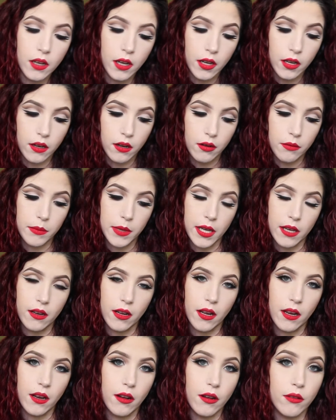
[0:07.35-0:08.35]
I know, man,
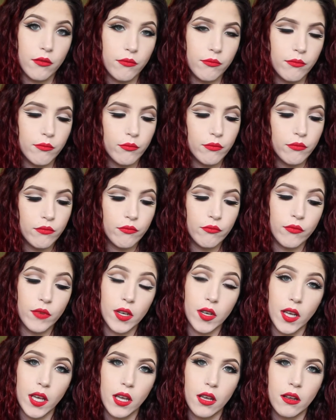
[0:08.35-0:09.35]
I know.
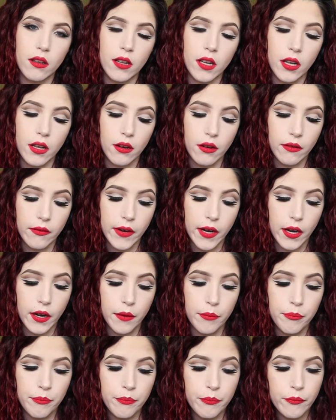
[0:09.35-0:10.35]
Really killing it over
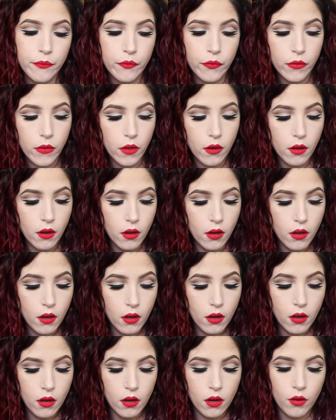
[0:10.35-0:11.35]
here.
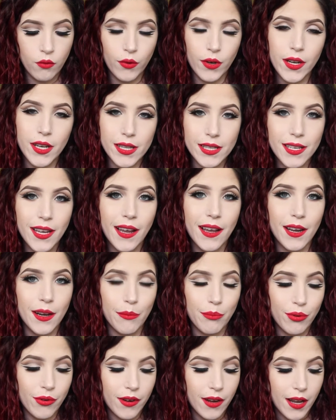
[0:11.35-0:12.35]
Really taking a
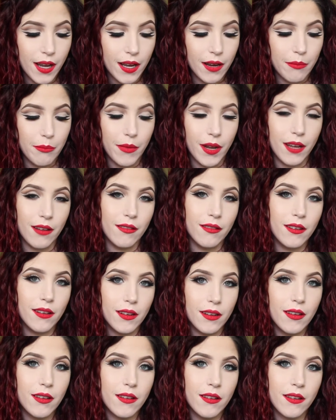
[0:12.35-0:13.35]
pride in my
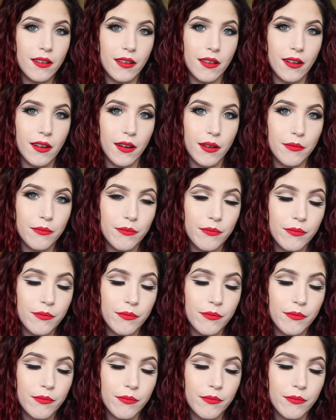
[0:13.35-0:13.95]
look, you know.